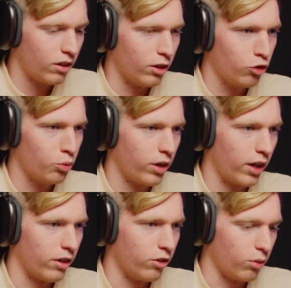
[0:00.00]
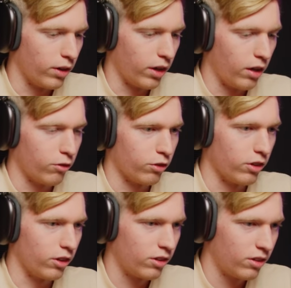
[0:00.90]
This one I had to do it
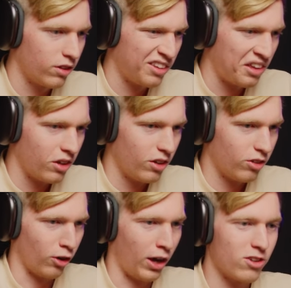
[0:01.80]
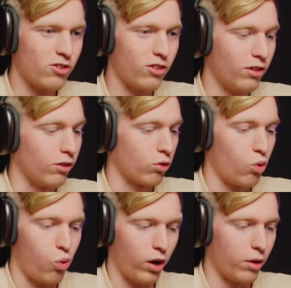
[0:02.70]
heavily. So as you can see, there's
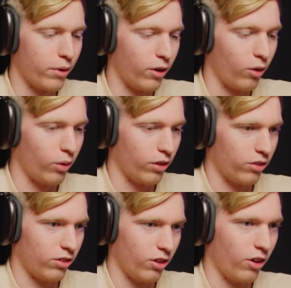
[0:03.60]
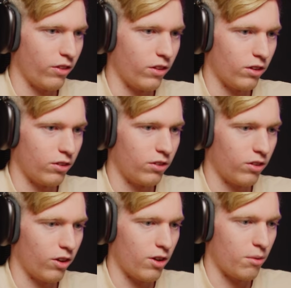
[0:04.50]
quite a bit of noise on
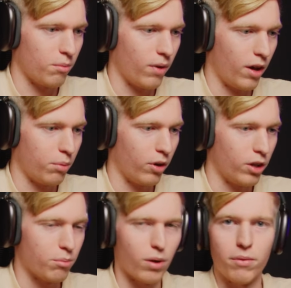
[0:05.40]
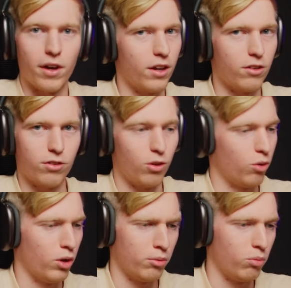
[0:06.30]
this. I probably bumped the
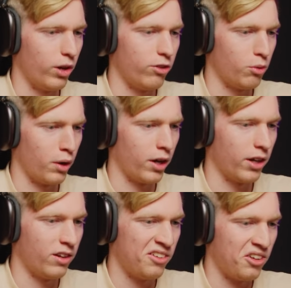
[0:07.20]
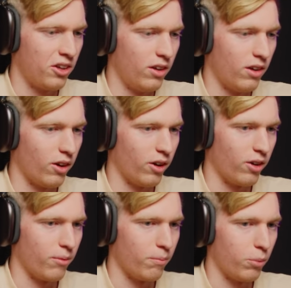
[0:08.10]
ISO up way too high,
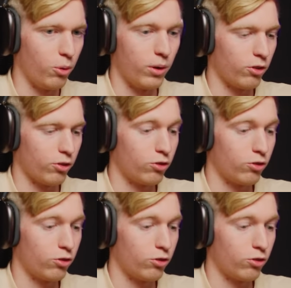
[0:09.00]
but we were also